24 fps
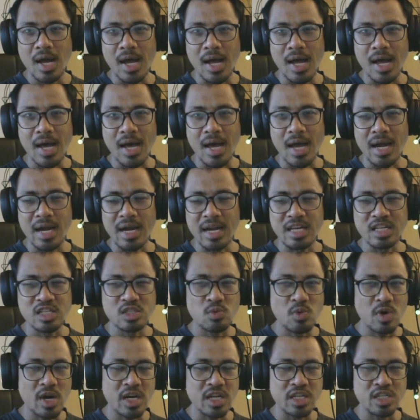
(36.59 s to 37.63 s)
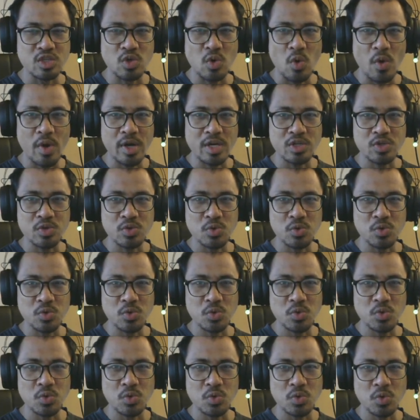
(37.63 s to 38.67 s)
and each one is going to